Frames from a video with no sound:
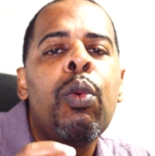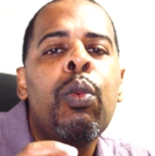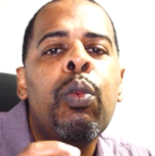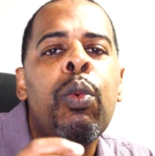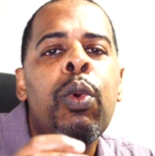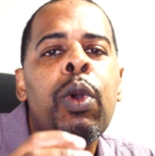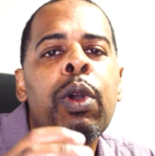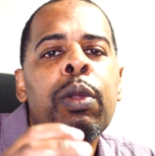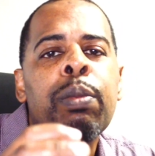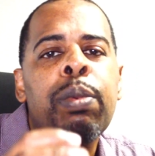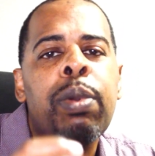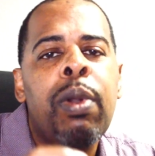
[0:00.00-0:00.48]

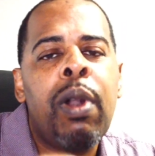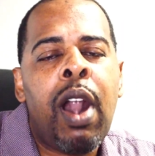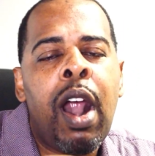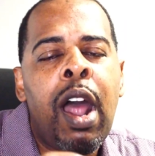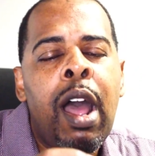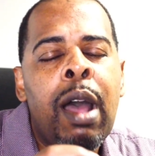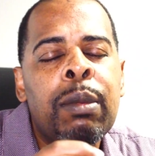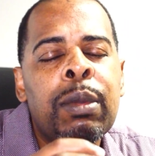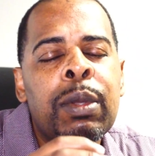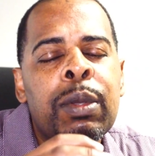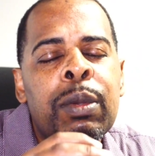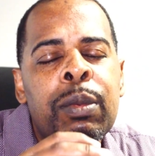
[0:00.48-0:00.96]
what
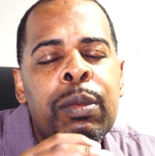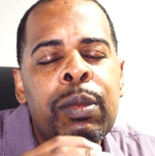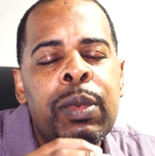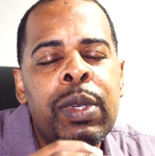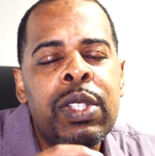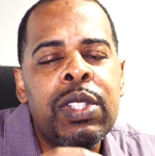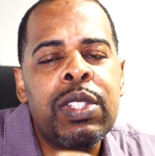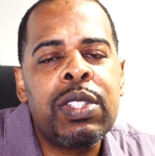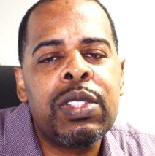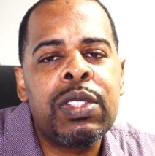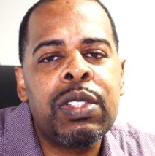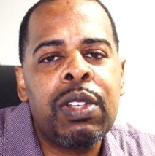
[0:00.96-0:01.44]
problem,
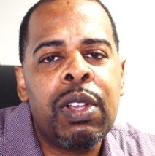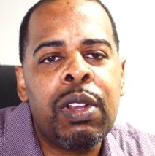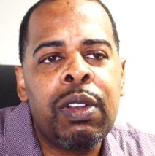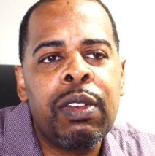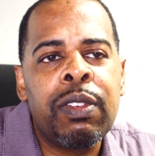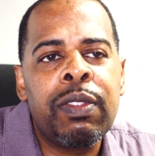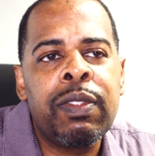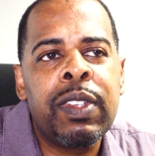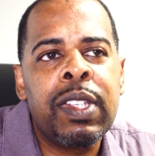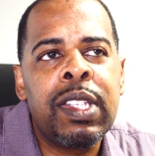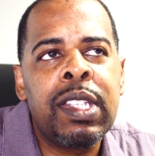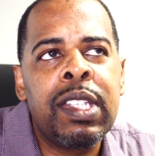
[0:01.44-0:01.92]
what
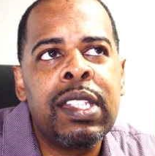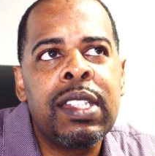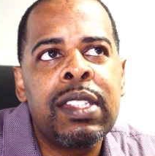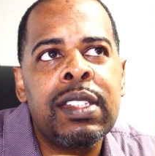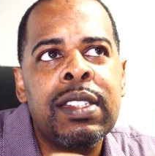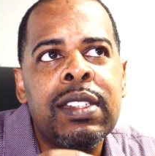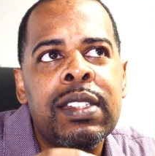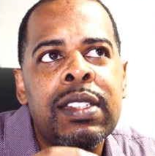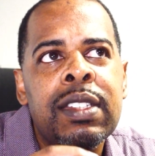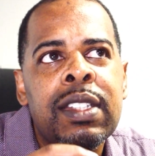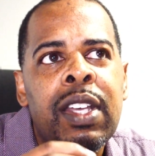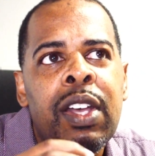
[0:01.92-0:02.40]

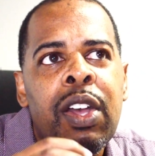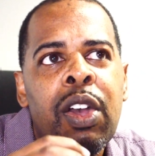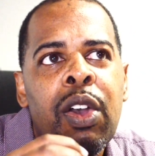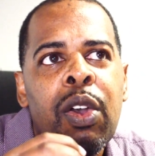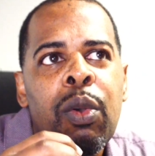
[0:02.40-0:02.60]
service,